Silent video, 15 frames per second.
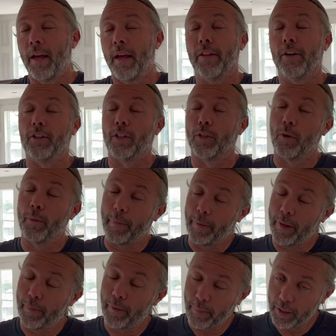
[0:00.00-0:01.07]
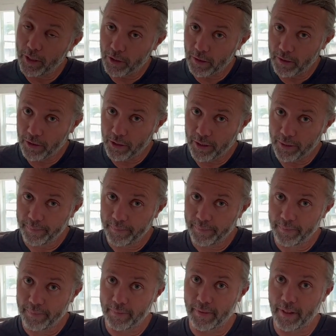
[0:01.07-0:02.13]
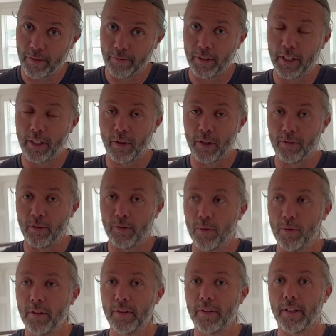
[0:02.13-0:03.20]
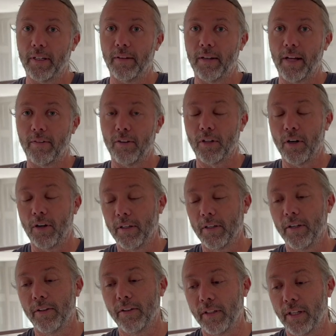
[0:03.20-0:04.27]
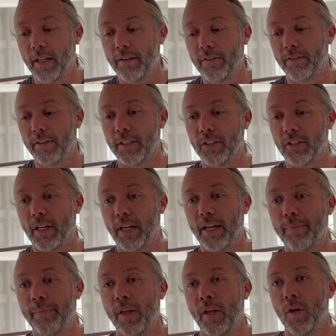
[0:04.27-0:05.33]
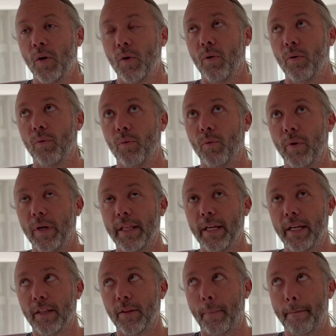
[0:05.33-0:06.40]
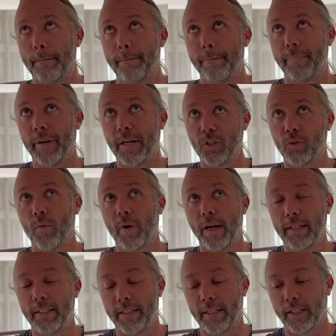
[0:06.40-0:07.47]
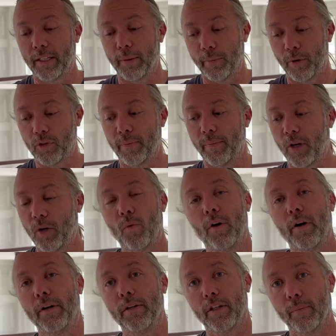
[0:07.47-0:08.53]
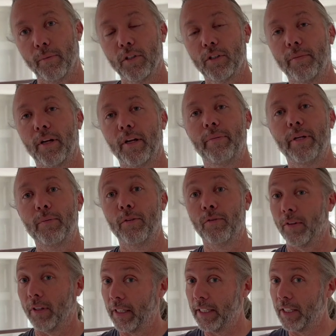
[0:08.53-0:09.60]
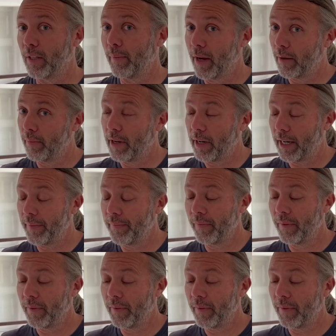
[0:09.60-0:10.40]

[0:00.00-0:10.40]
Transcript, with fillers: there's a group of people in my church that I'm very grateful for that have a calling on their life that say, we think the best way to get the most amount of water to the most amount of people for the least amount of money